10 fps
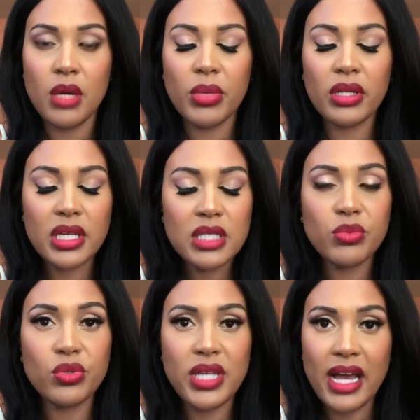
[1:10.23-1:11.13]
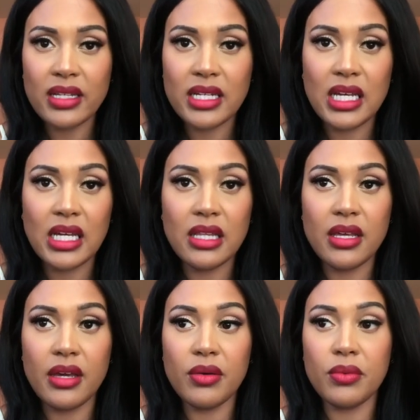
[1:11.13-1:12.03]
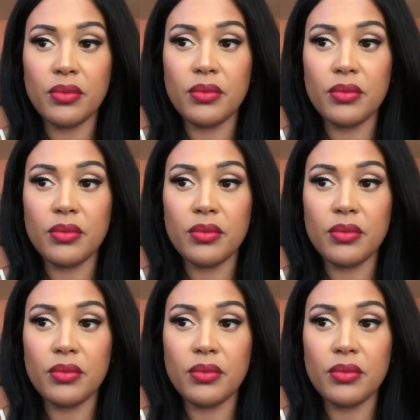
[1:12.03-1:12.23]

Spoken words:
police brutality that